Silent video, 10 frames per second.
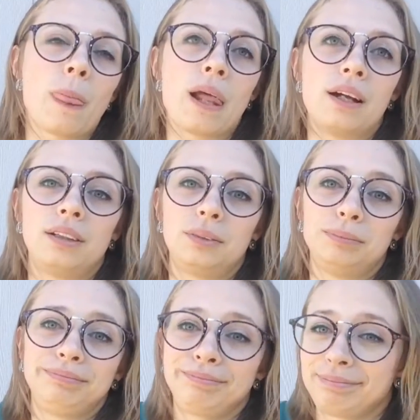
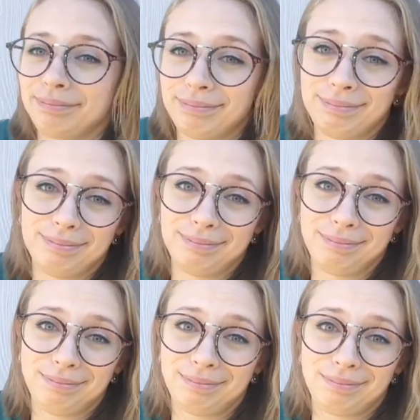
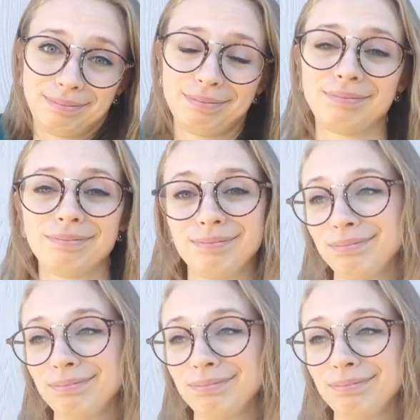[no speech]